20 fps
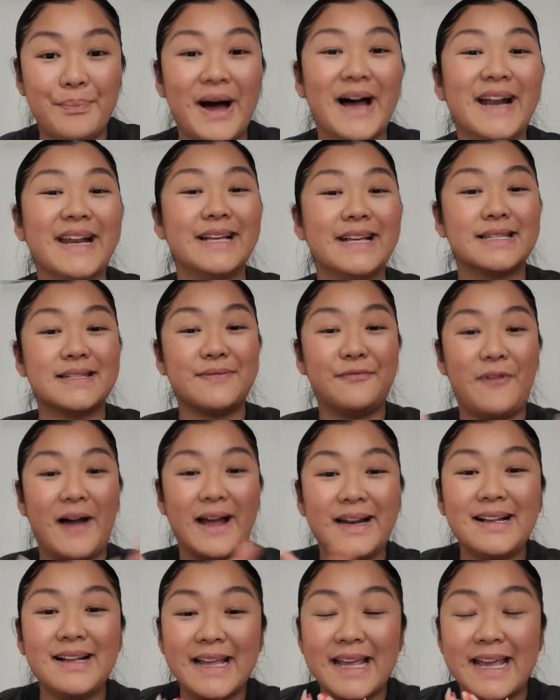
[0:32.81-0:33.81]
but it's
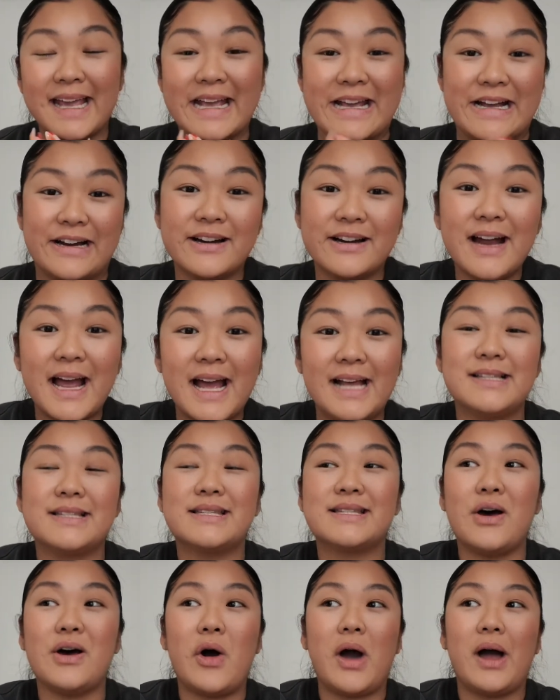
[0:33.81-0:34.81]
finally here, and
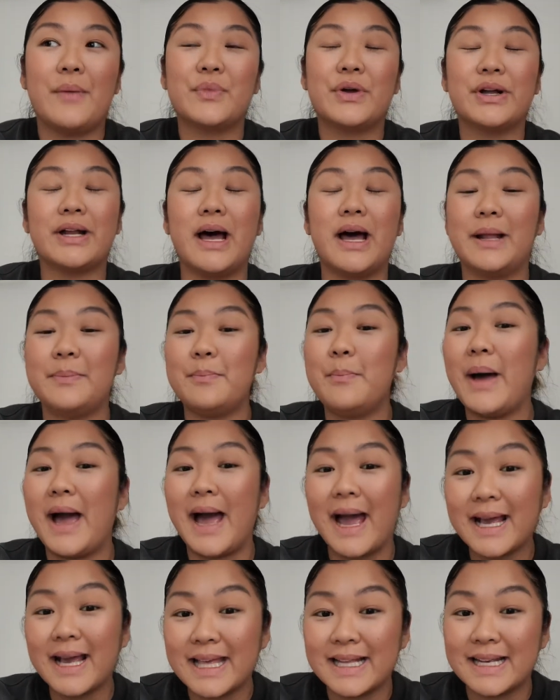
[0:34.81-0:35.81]
so I'm gonna
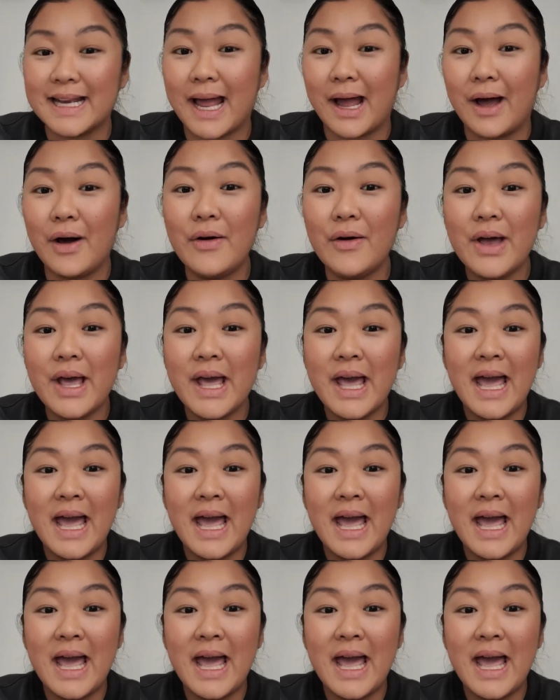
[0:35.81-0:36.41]
unpack it now